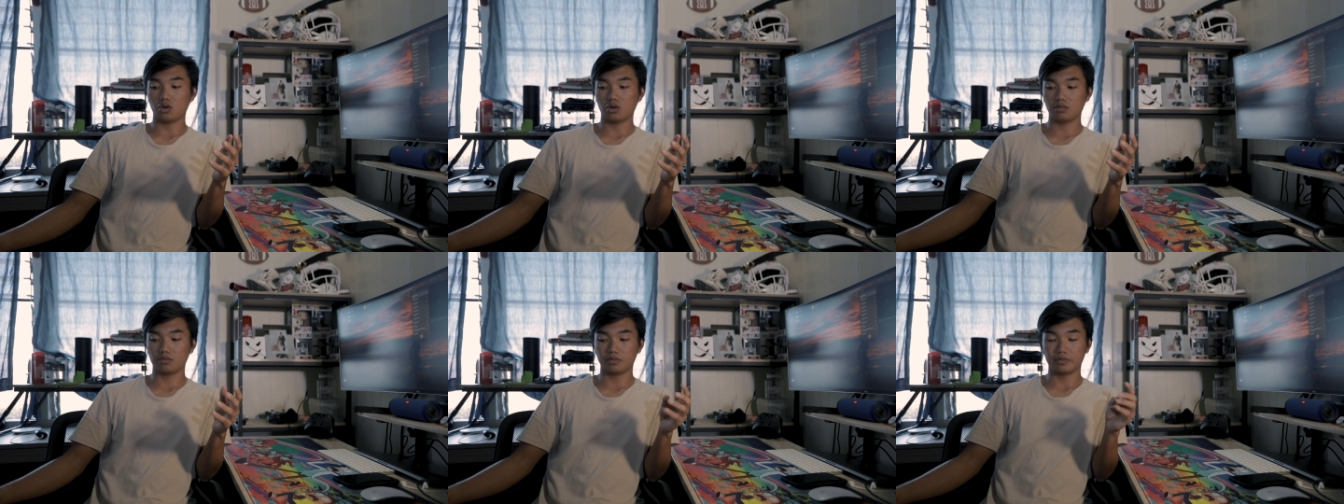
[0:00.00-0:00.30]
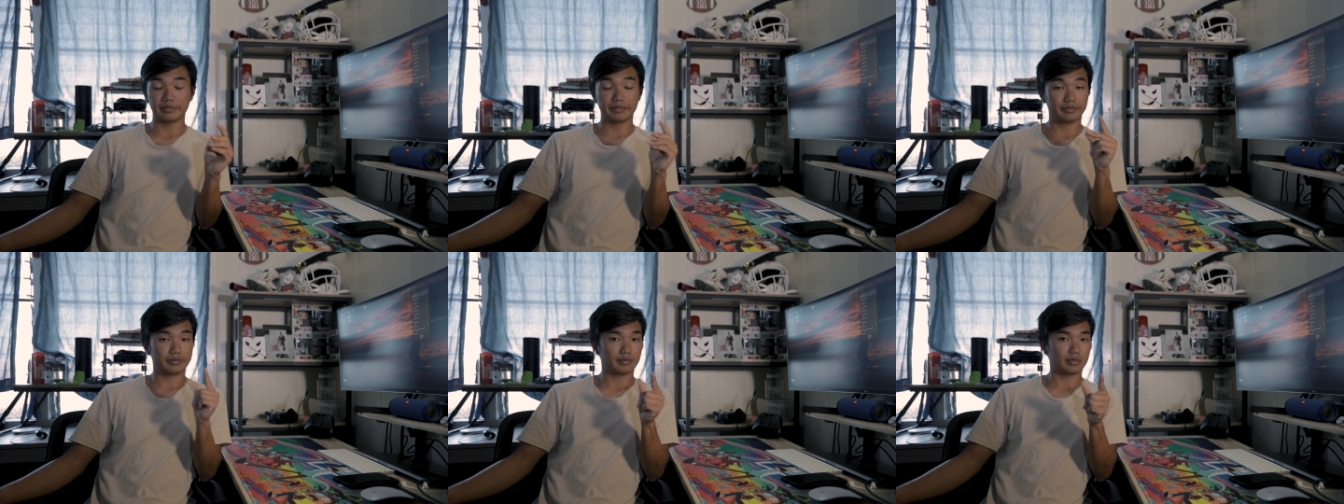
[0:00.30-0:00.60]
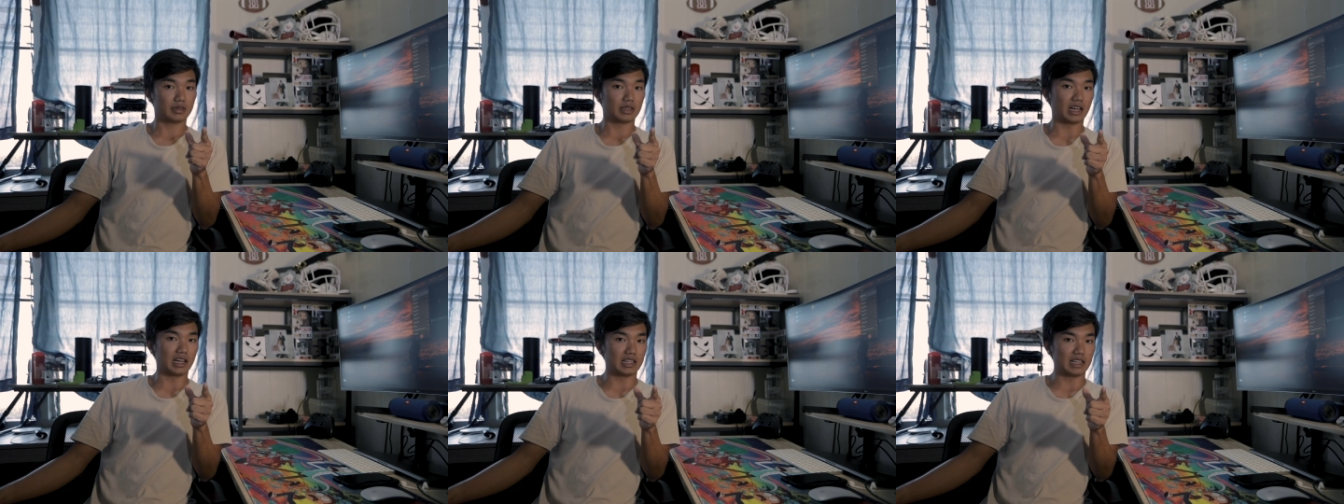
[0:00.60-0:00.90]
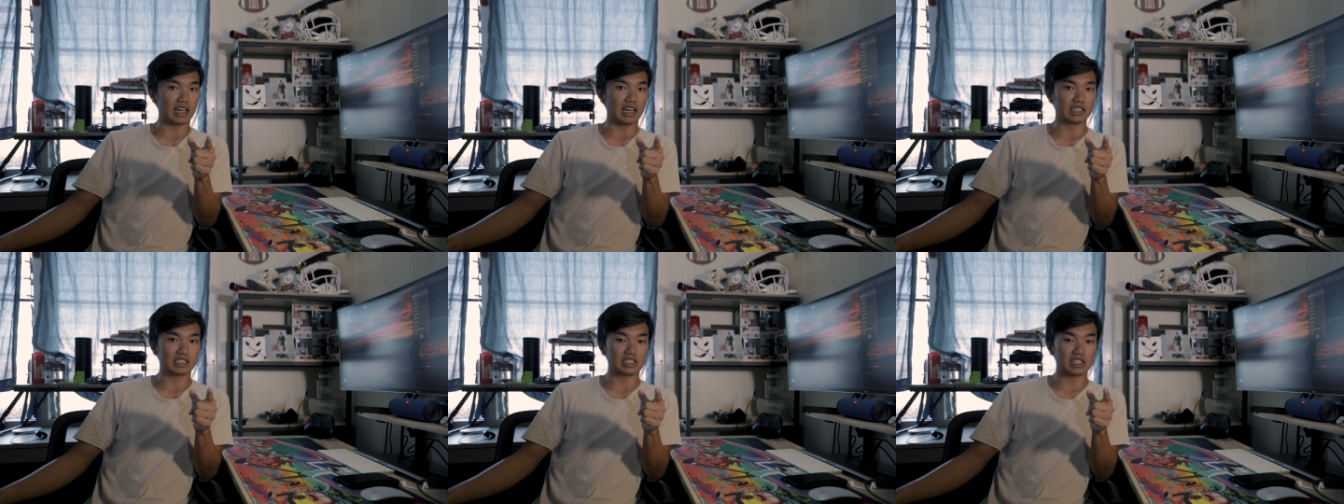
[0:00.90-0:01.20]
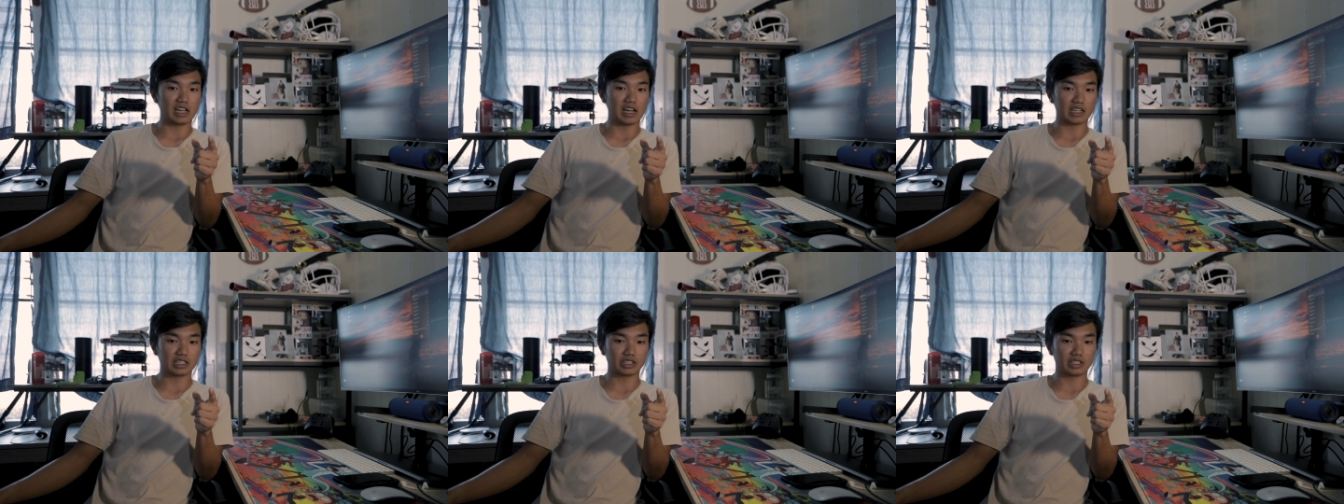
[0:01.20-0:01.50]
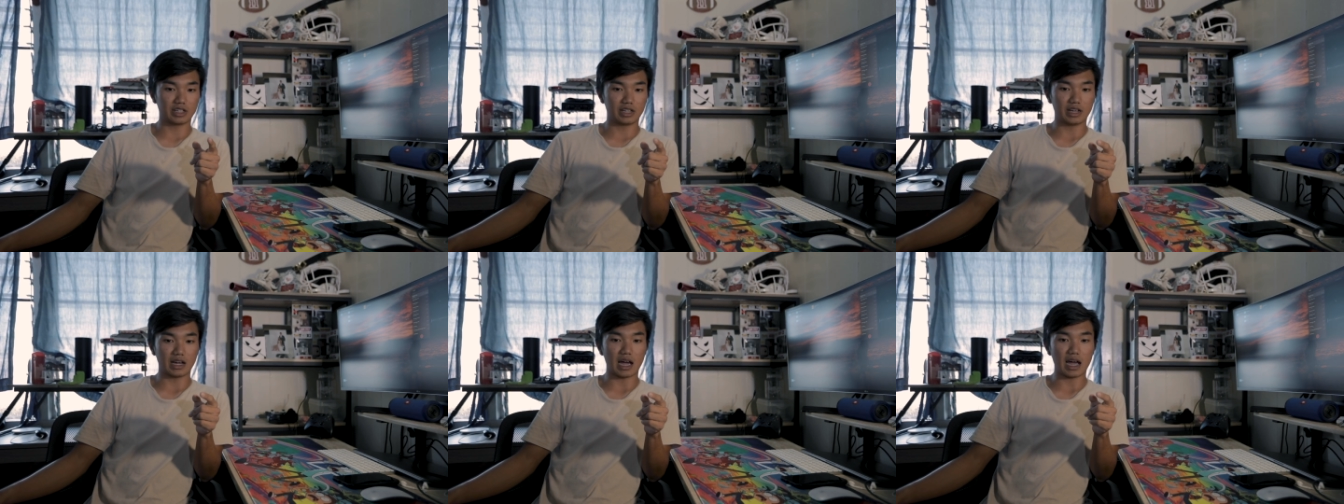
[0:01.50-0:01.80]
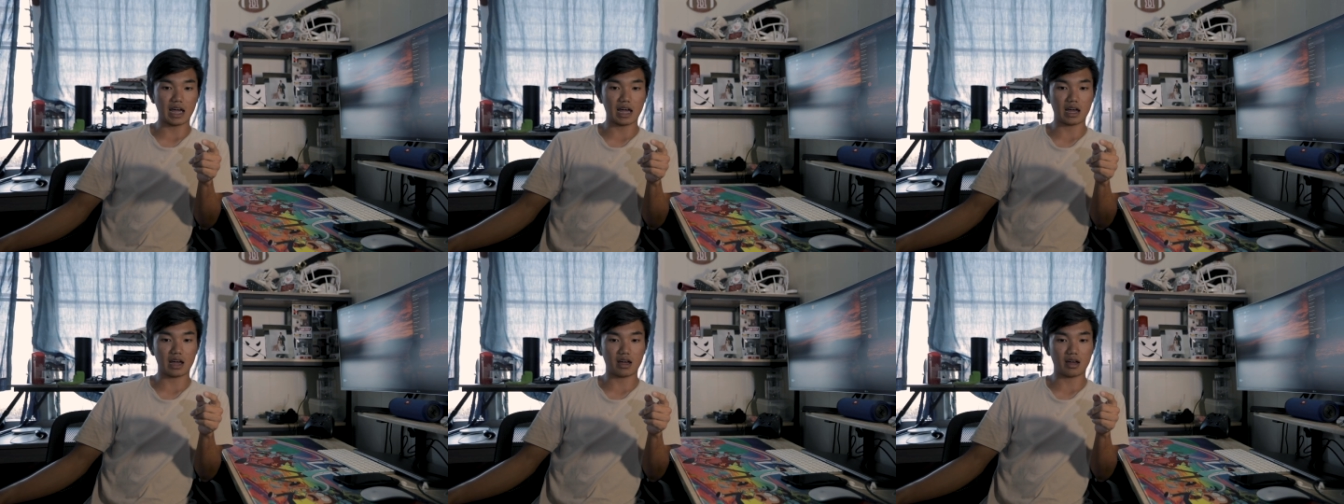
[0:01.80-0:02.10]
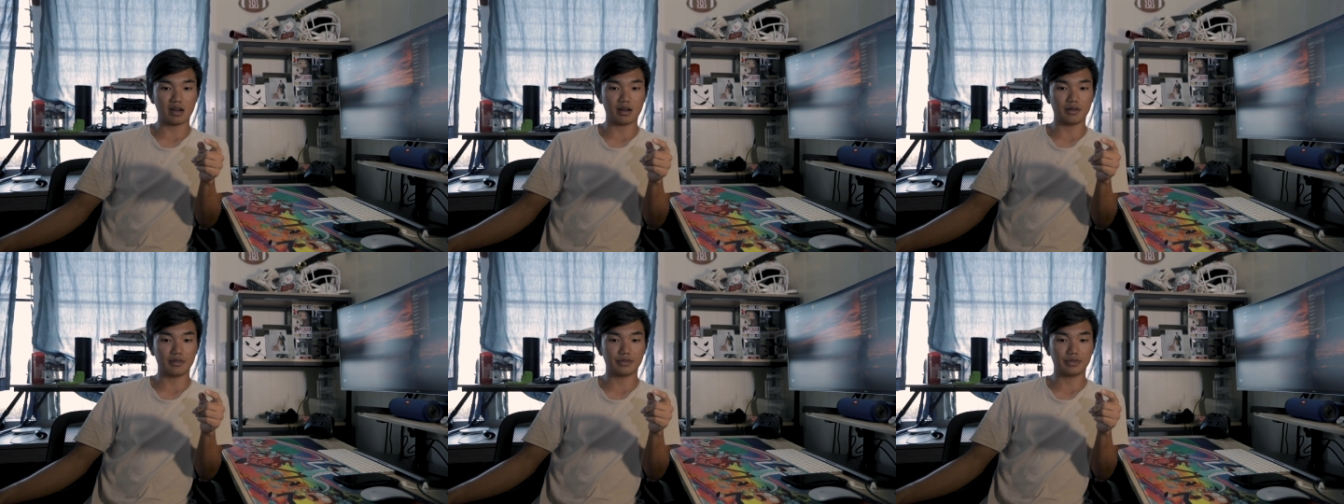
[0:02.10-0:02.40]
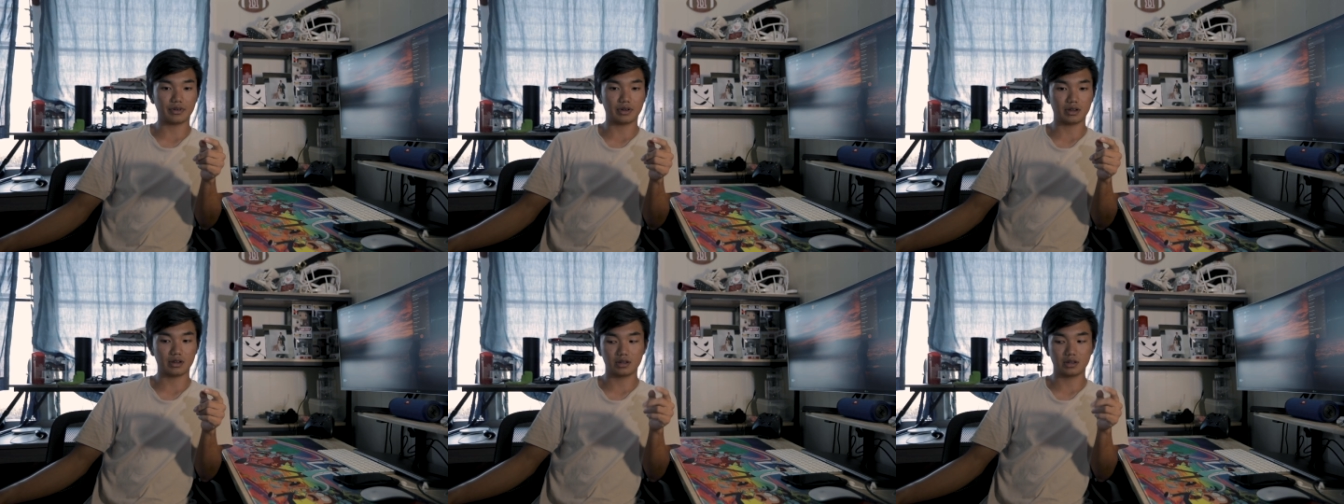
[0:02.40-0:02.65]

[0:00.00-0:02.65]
oh, not lastly, actually, I have